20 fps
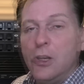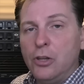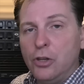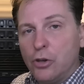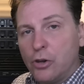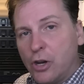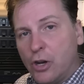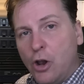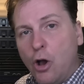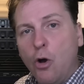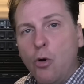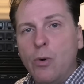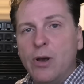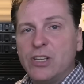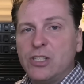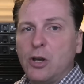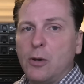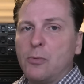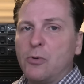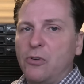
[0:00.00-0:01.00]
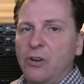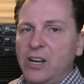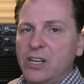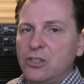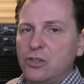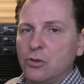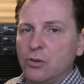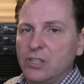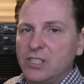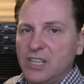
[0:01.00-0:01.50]
you can always
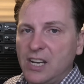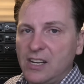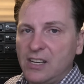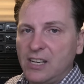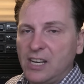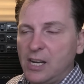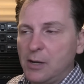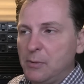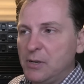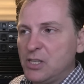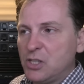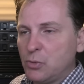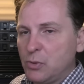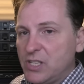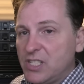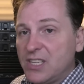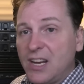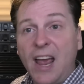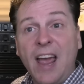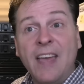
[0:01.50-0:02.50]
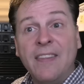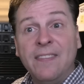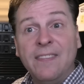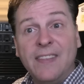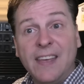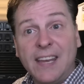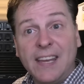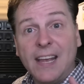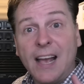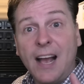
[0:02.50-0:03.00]
upgrade to a 10 gigabit switch, and
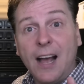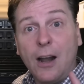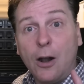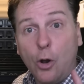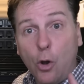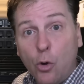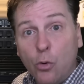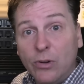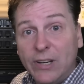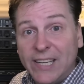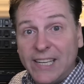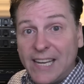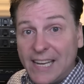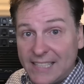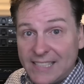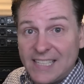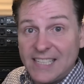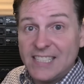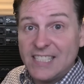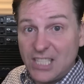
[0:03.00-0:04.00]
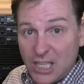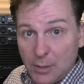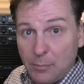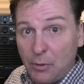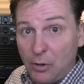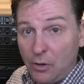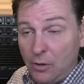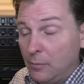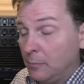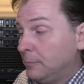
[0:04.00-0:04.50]
they are only getting
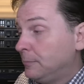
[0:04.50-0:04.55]
cheaper.